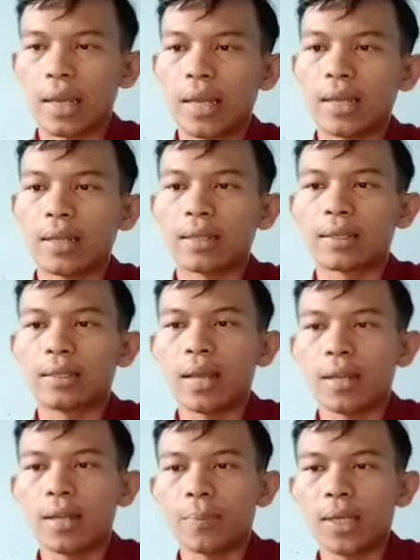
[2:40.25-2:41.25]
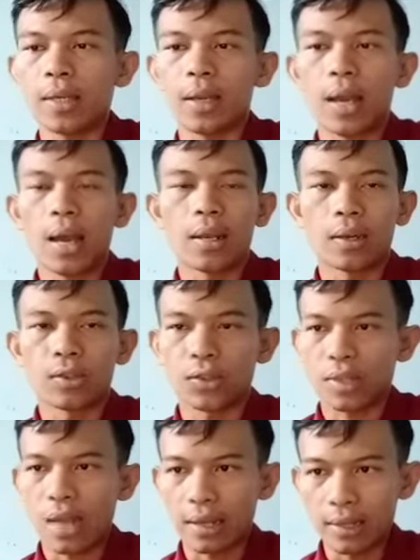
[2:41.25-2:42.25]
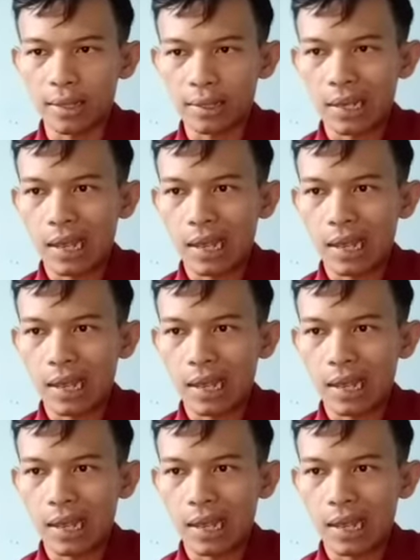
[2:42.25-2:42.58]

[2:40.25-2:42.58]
It is dynamic, not static.